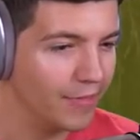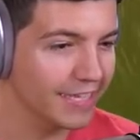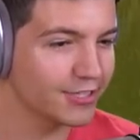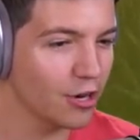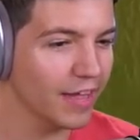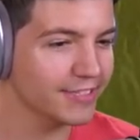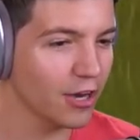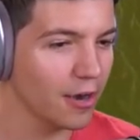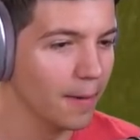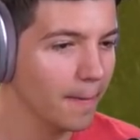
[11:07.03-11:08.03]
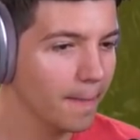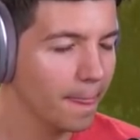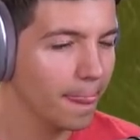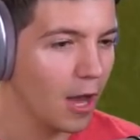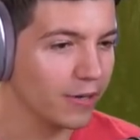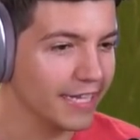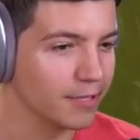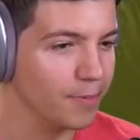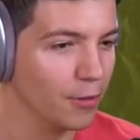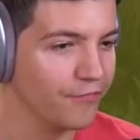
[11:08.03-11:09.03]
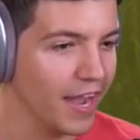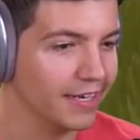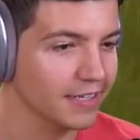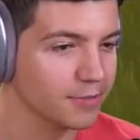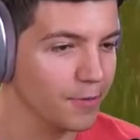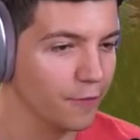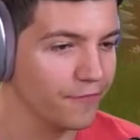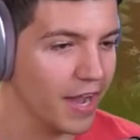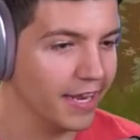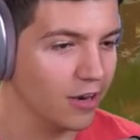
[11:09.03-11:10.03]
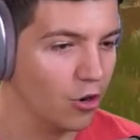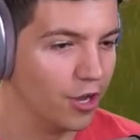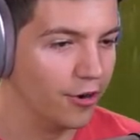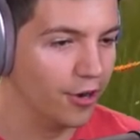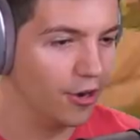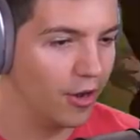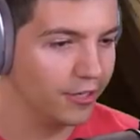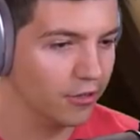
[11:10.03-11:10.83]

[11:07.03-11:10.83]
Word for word: That's her, that's her. Okay, it's a build fight. It's a build fight. Oh, no, no, no, no. I don't